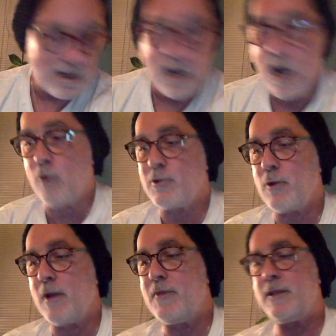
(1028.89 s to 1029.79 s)
Oh, so
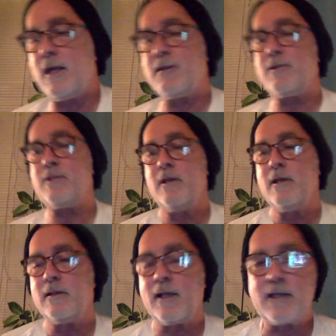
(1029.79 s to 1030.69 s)
I think that's
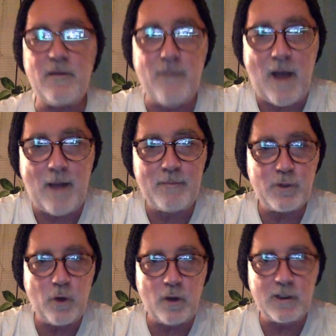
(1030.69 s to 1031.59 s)
like if I'm
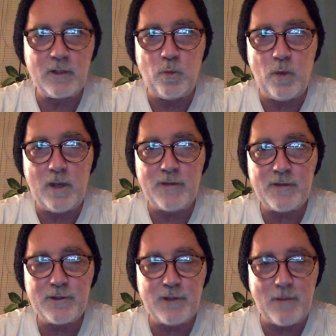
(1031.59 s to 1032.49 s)
talking with
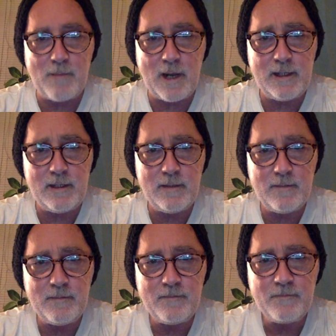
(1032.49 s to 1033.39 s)
somebody,
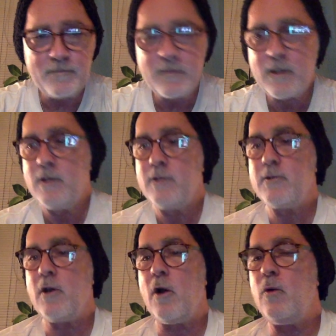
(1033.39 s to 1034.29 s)

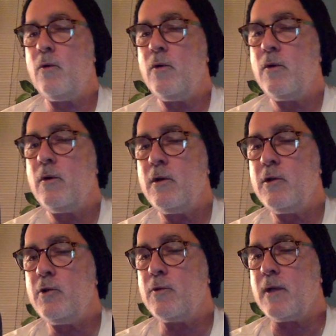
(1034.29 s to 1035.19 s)
so
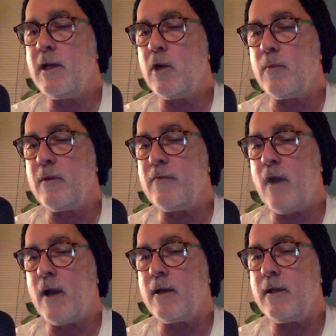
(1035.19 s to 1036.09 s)
you can hear me
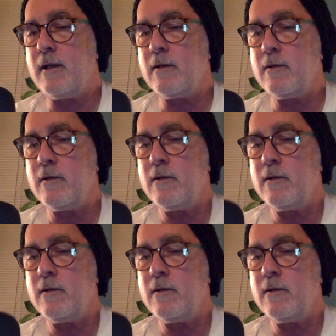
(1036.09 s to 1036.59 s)
fine here,